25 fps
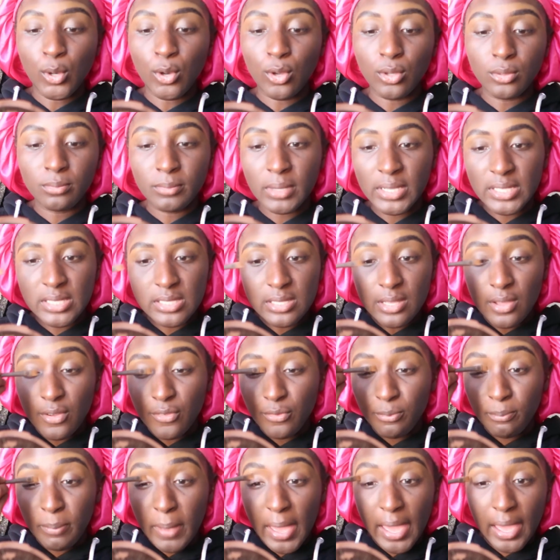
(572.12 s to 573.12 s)
hold
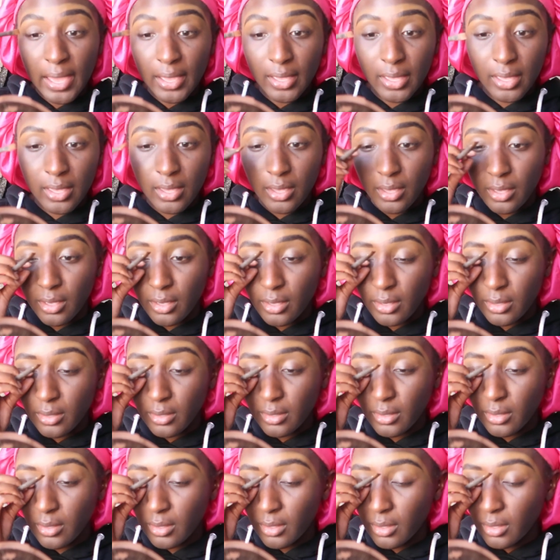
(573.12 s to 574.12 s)
myself back
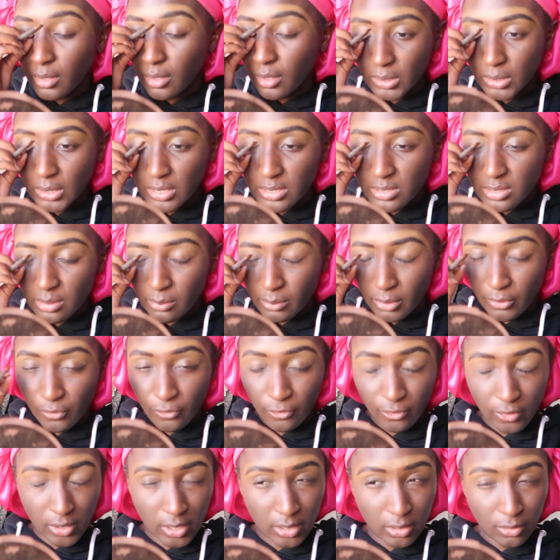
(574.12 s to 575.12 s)
because I'm
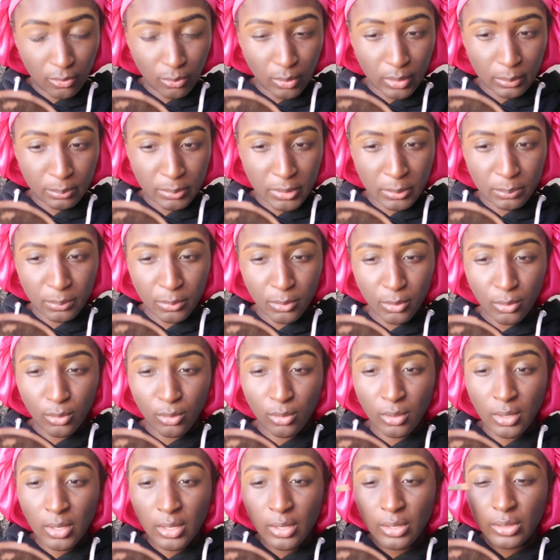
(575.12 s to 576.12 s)
afraid of what
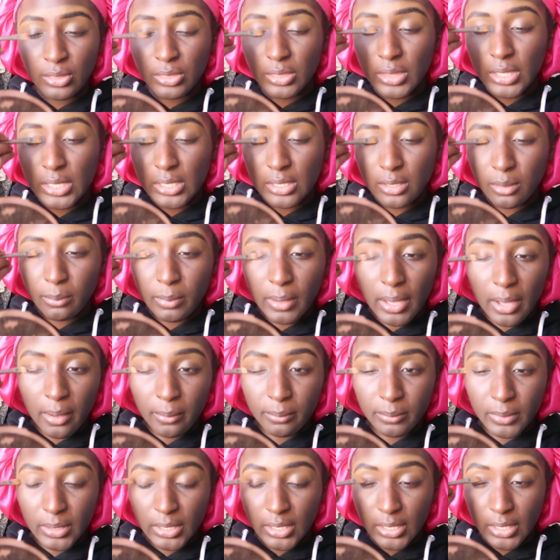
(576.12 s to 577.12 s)
people think
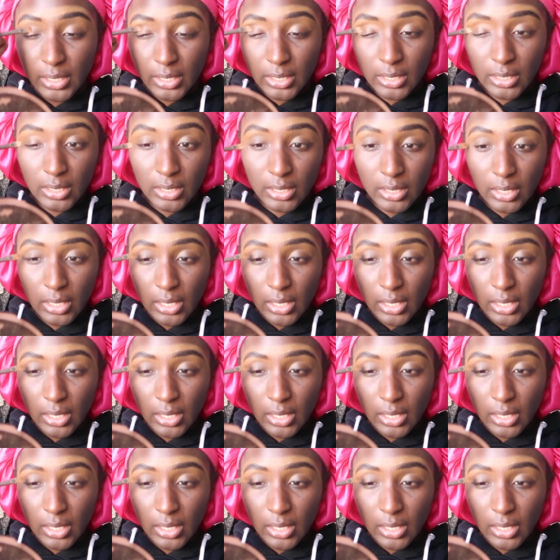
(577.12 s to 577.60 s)
about me,